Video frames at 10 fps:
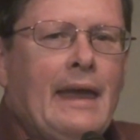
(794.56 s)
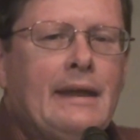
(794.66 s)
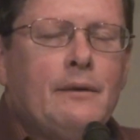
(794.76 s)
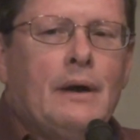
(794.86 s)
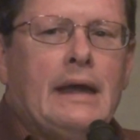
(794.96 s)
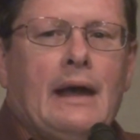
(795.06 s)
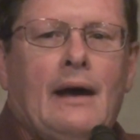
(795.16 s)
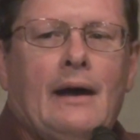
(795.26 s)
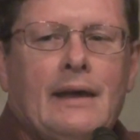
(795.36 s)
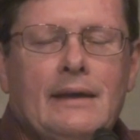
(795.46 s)
anyway,
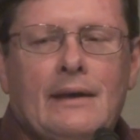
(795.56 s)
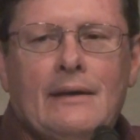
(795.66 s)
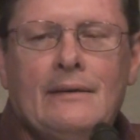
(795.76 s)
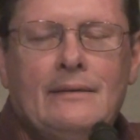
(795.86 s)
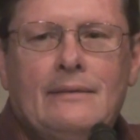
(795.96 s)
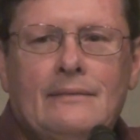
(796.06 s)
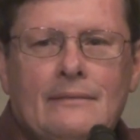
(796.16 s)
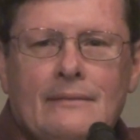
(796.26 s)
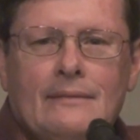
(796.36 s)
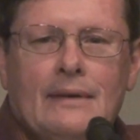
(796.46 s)
I. Uh,
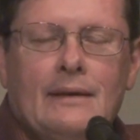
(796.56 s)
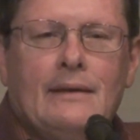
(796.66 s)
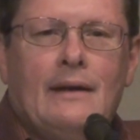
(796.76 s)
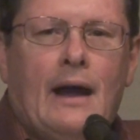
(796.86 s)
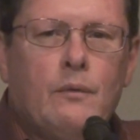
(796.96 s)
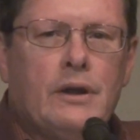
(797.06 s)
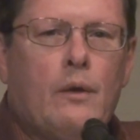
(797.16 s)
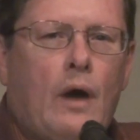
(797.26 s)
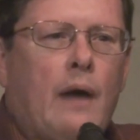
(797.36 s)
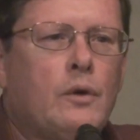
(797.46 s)
I would,
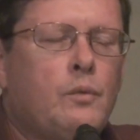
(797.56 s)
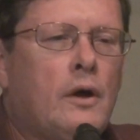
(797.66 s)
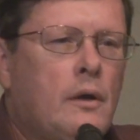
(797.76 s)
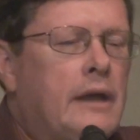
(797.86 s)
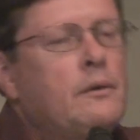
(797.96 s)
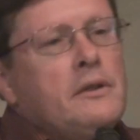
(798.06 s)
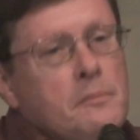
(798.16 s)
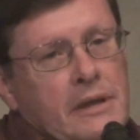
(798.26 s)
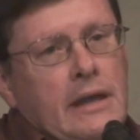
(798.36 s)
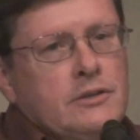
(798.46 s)
I would want, anyway,
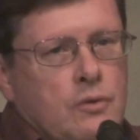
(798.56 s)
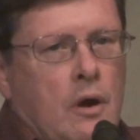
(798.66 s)
the B.H.